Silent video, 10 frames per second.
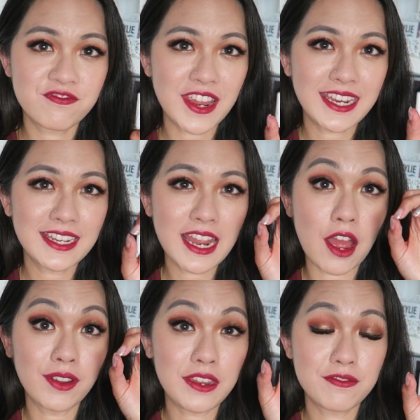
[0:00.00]
faded
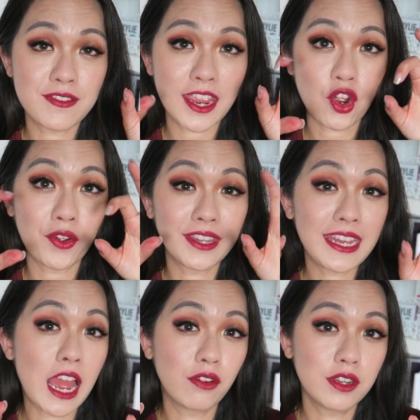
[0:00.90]
out effect on
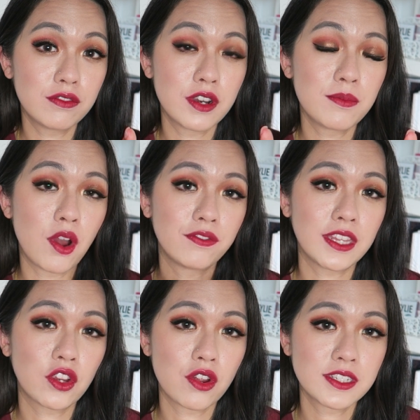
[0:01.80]
the outer rim of
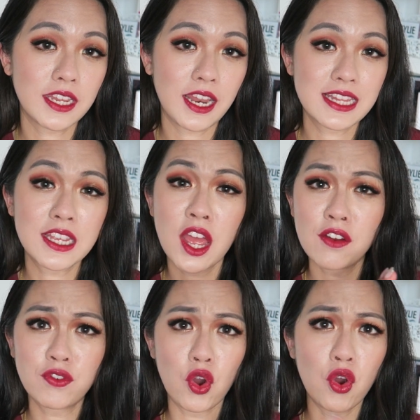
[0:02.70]
the contact lens
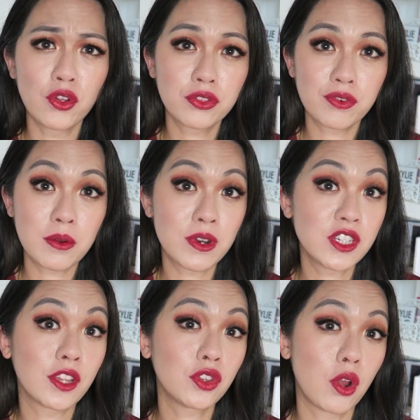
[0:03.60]
for all 3,
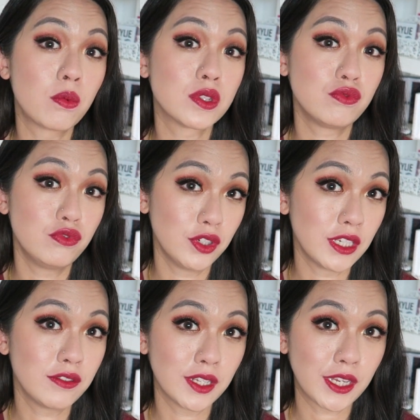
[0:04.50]
which I thought was
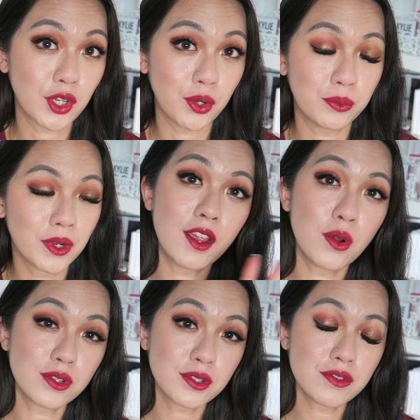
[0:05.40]
really cool. I
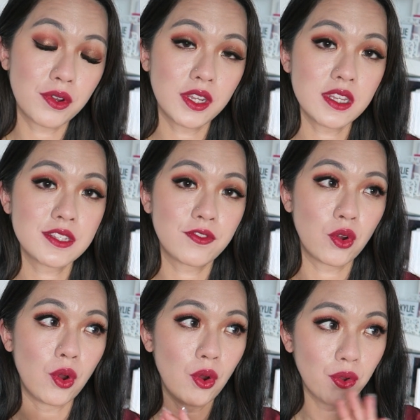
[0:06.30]
also noticed
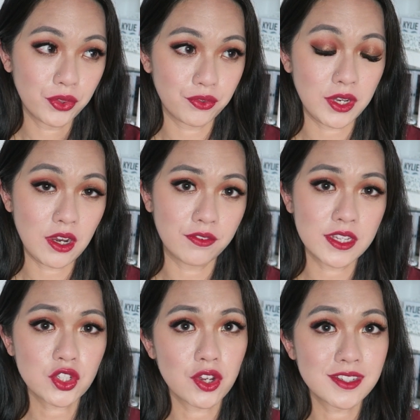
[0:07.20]
for all 3 of
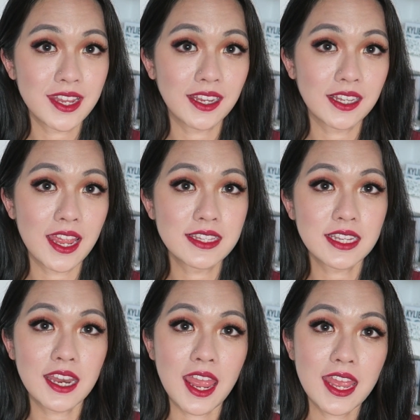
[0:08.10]
this contact
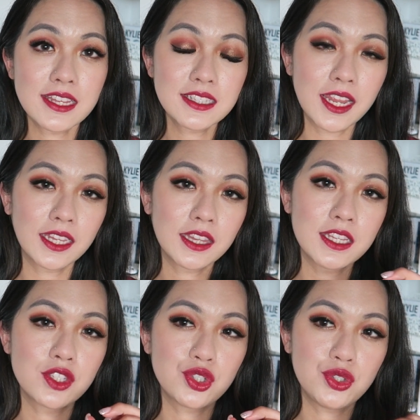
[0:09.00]
lens, it has like
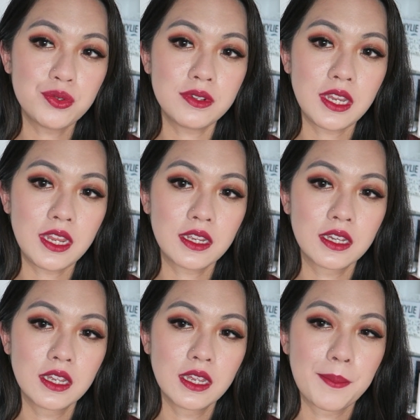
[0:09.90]
this
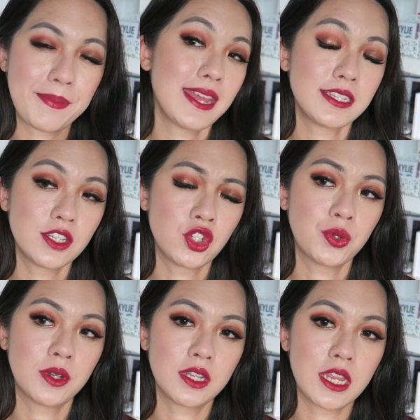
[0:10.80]
unique pattern
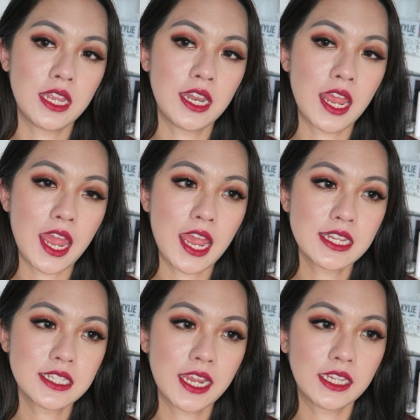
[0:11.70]
to it. It
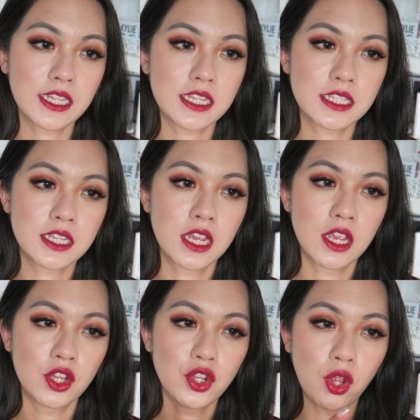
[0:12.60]
has like this,
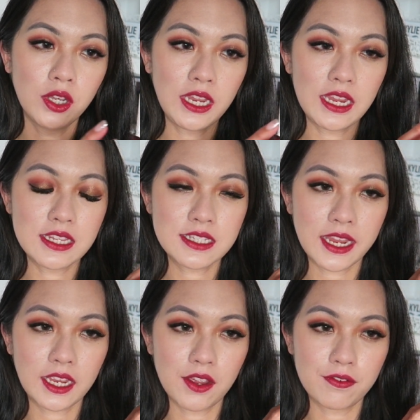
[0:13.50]
not only is
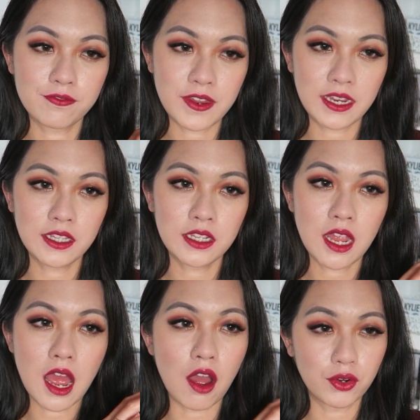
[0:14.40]
like a faded
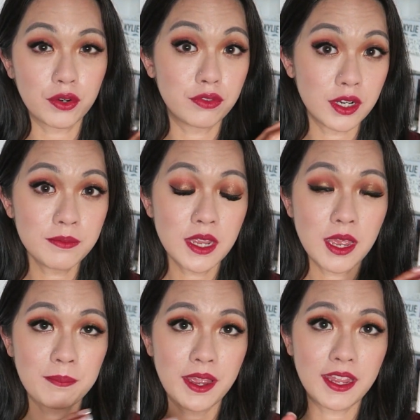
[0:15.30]
outer rim,
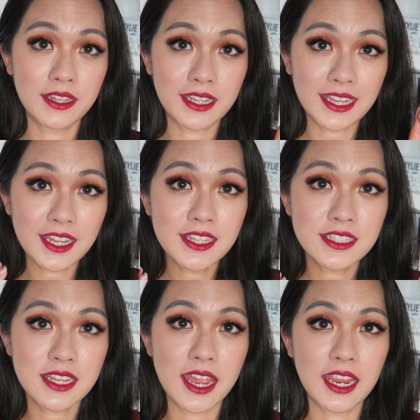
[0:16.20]
but on the
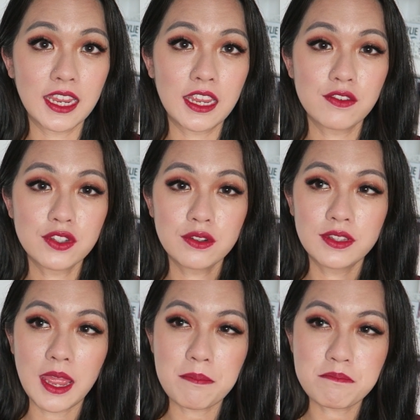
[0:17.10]
inside it gives you
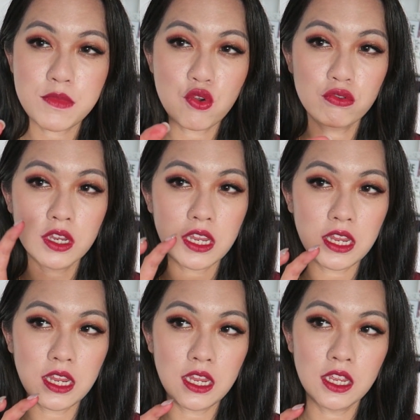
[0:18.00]
that
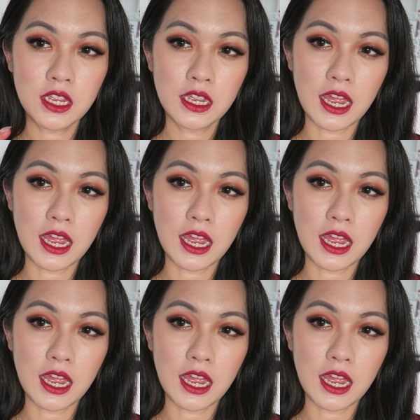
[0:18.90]
milky